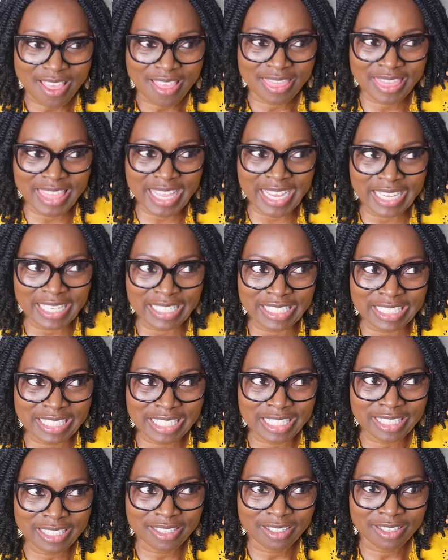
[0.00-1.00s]
that
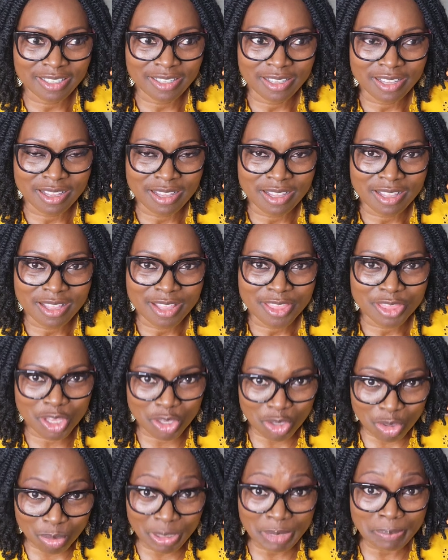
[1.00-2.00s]
the
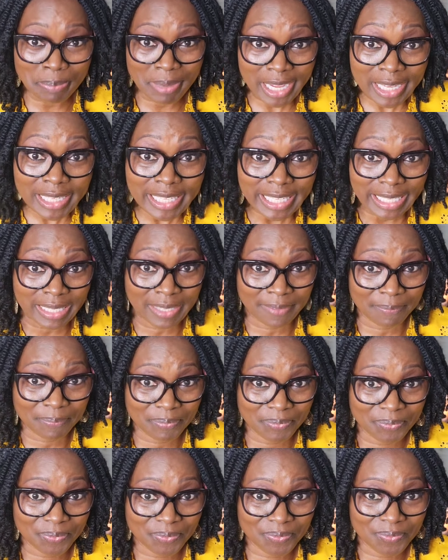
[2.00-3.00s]
human body,
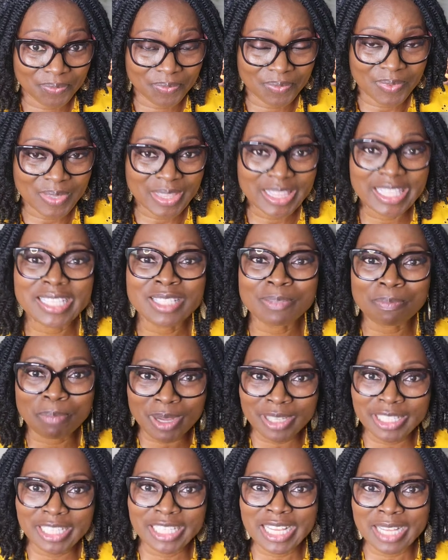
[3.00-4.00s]
this
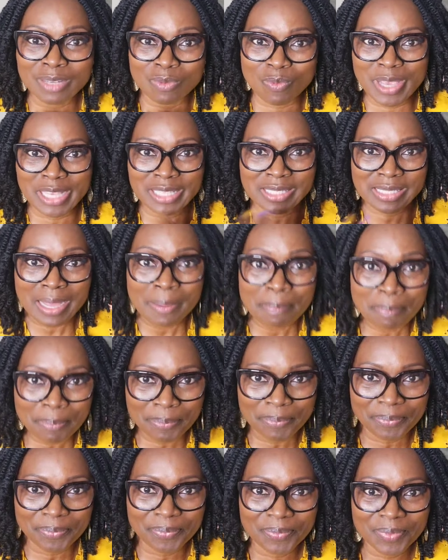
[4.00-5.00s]
body that wakes
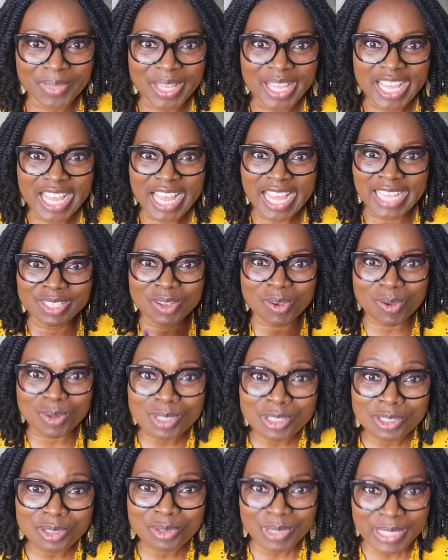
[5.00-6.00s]
up and
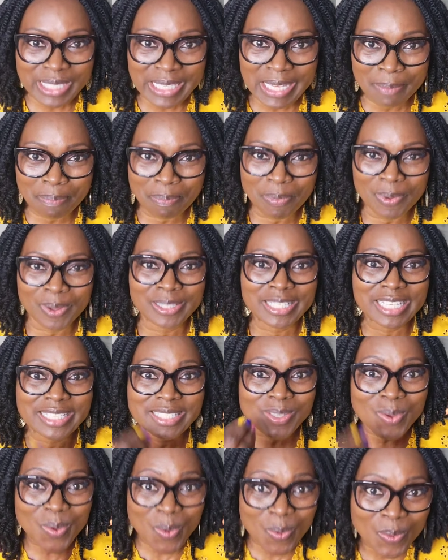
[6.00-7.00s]
goes to sleep on
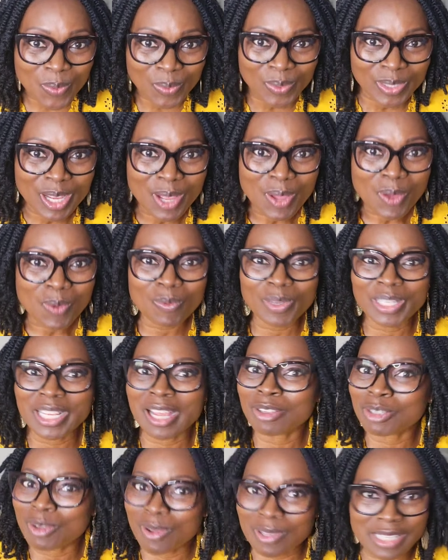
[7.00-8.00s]
its own
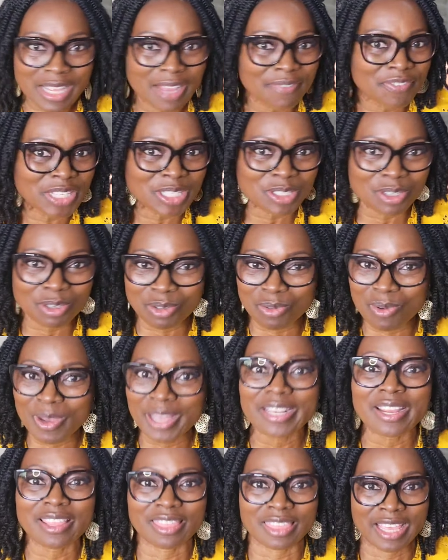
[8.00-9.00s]
without us having to do
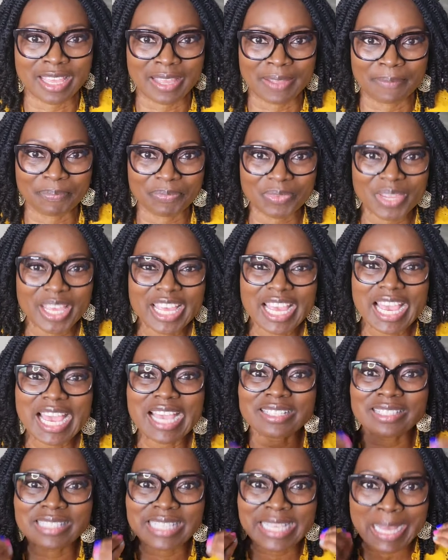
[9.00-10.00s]
anything,
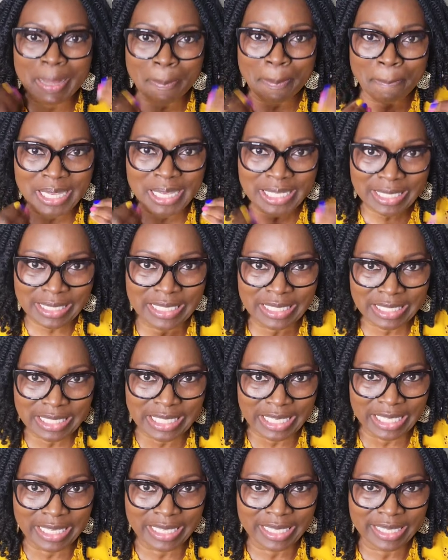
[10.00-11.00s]
has the
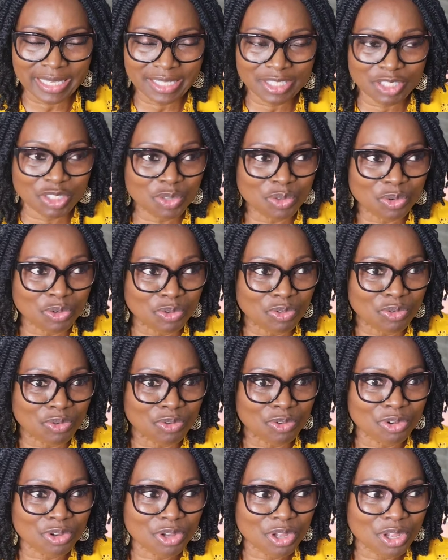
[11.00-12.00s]
capacity
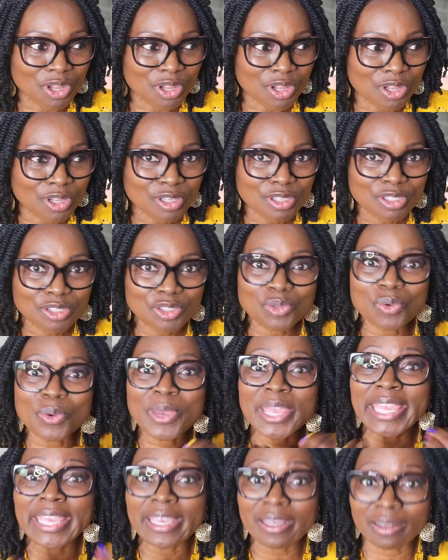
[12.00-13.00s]
to
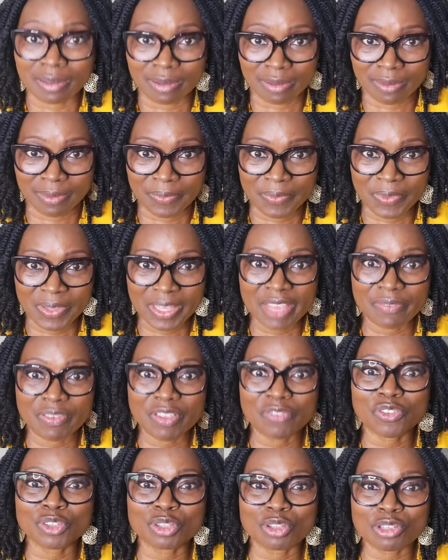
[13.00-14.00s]
heal,
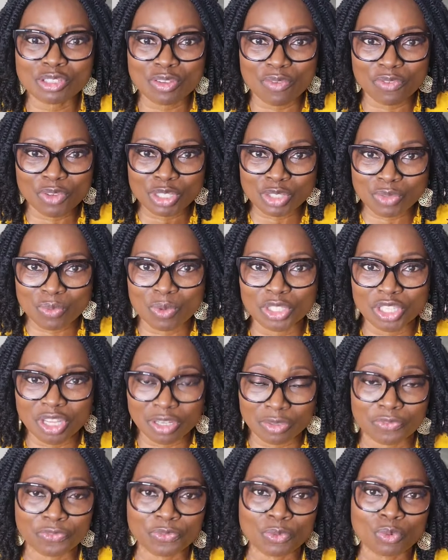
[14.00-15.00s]
even for those of us
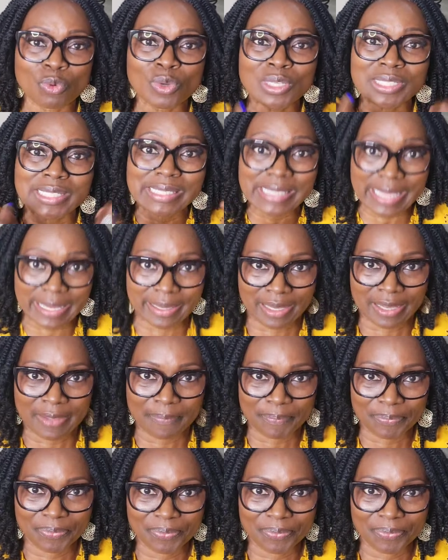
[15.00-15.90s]
who are sick.